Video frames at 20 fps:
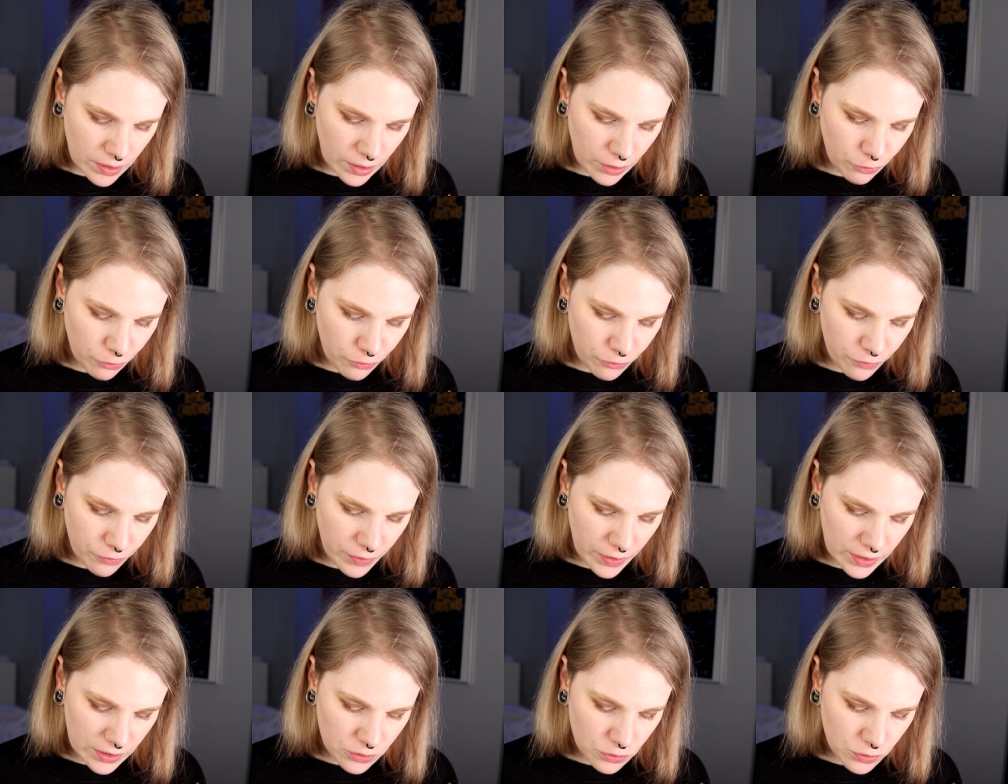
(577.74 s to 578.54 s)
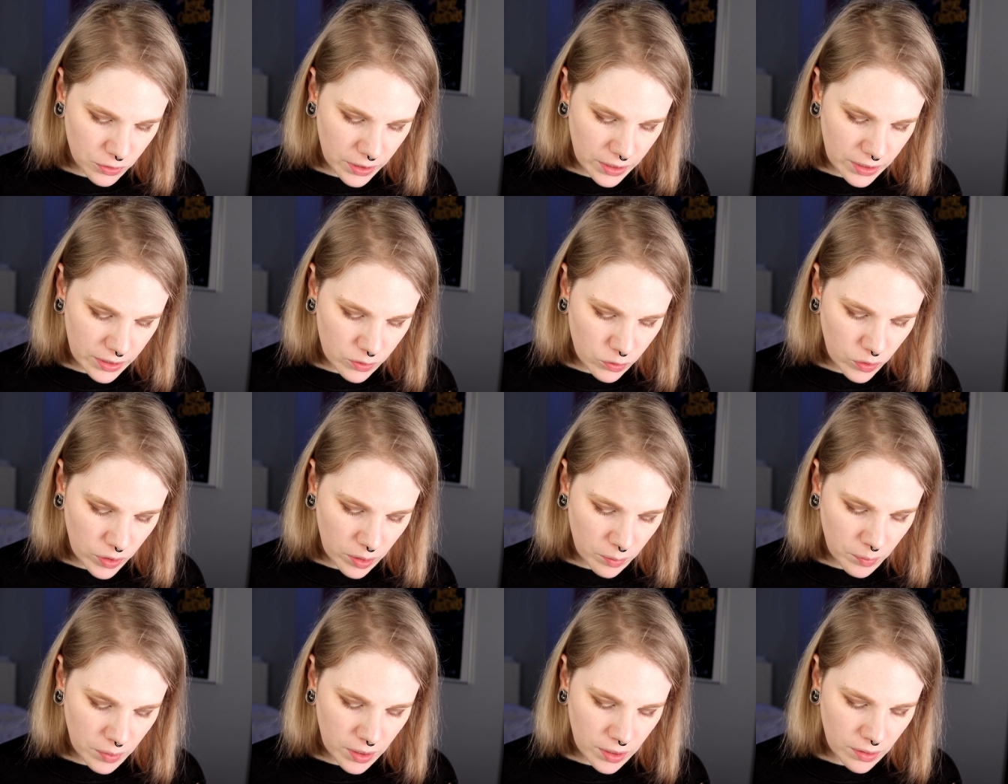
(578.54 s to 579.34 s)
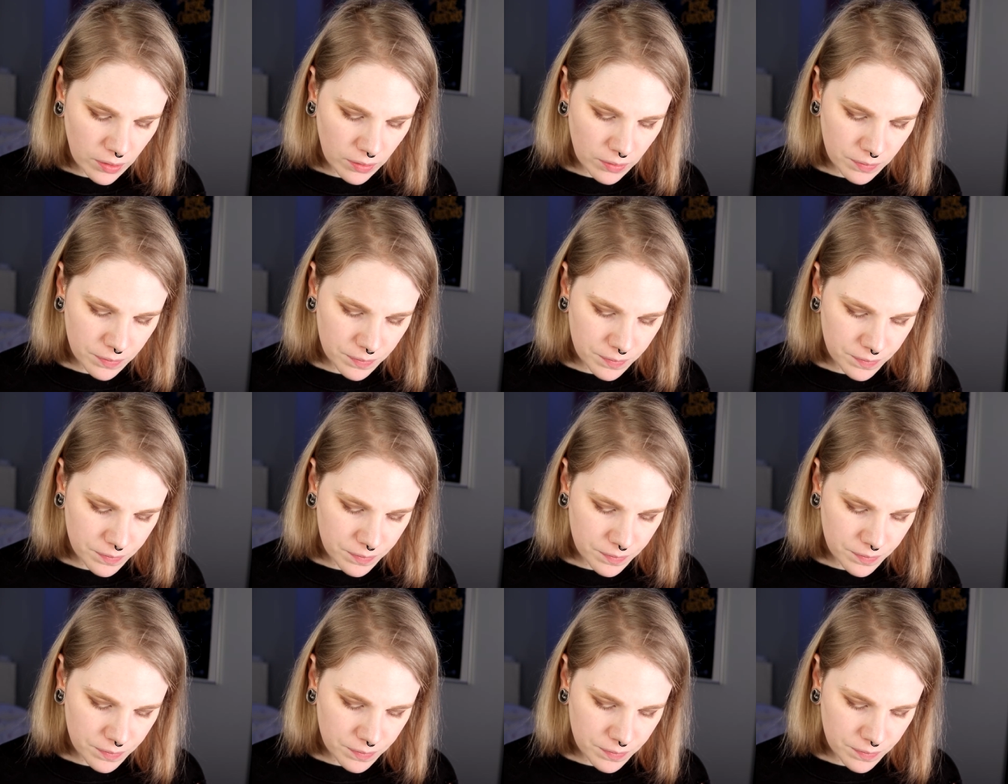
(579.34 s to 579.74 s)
They felt really creamy.